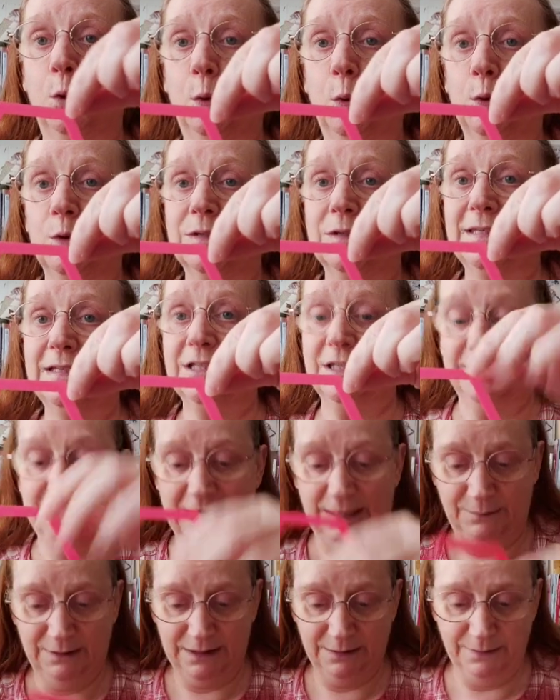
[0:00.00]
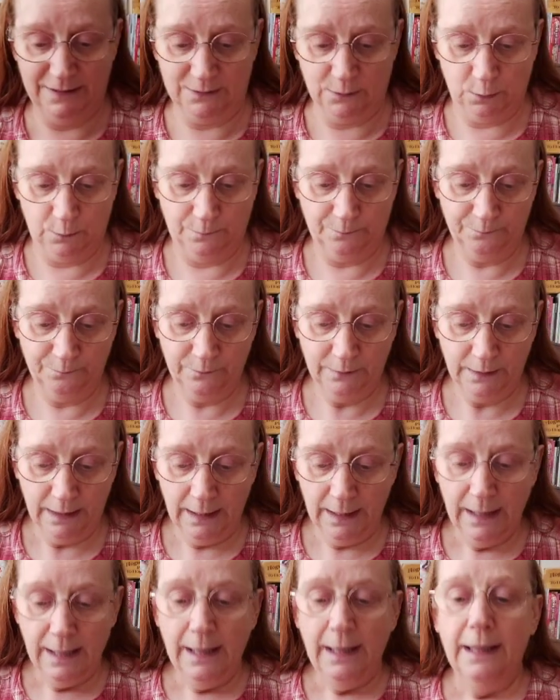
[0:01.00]
is your 1/4 inch seam in the middle.
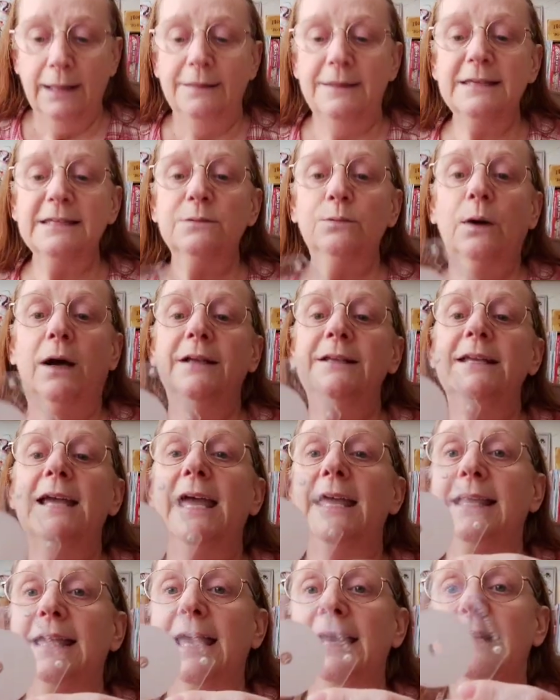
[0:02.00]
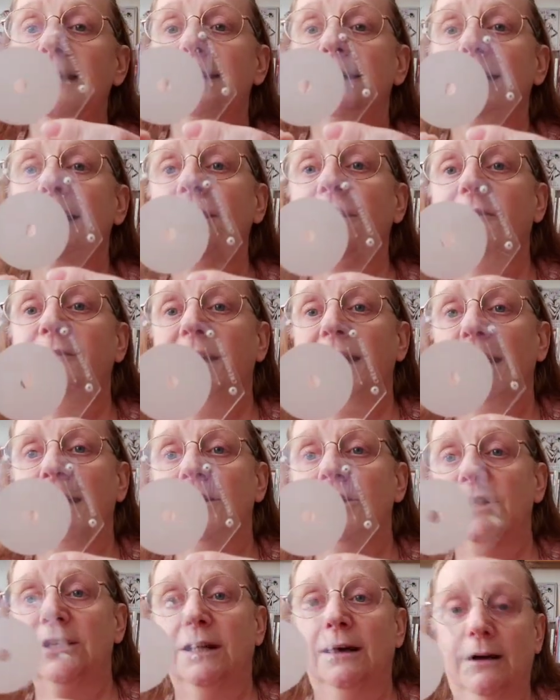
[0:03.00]
This one yet again is another
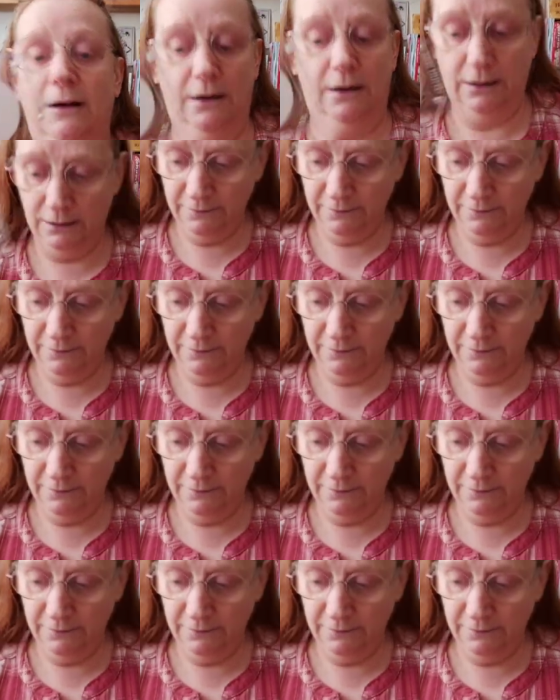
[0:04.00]
1.5 inches.